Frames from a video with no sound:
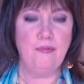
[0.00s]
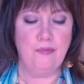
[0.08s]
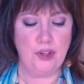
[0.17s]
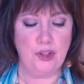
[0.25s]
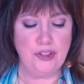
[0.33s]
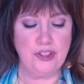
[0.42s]

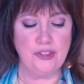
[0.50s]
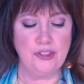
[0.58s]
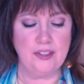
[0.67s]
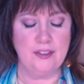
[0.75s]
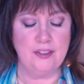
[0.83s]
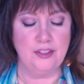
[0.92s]
First,
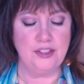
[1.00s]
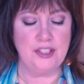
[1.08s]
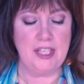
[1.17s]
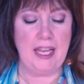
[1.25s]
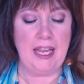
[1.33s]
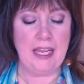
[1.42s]
there's
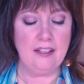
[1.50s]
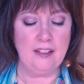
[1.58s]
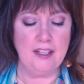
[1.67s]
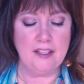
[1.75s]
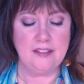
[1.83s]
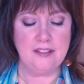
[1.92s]
the
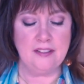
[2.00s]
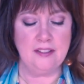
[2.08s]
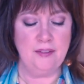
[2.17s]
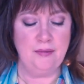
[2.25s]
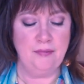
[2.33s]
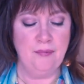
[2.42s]

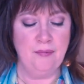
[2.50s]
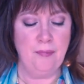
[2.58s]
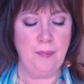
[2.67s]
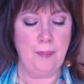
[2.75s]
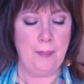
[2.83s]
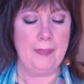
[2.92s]
analysts,
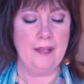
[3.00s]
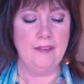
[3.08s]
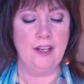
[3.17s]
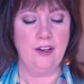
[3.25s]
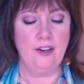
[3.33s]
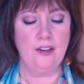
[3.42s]

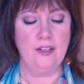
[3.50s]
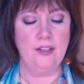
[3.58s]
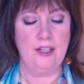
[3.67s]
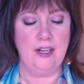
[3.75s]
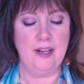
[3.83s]
and they're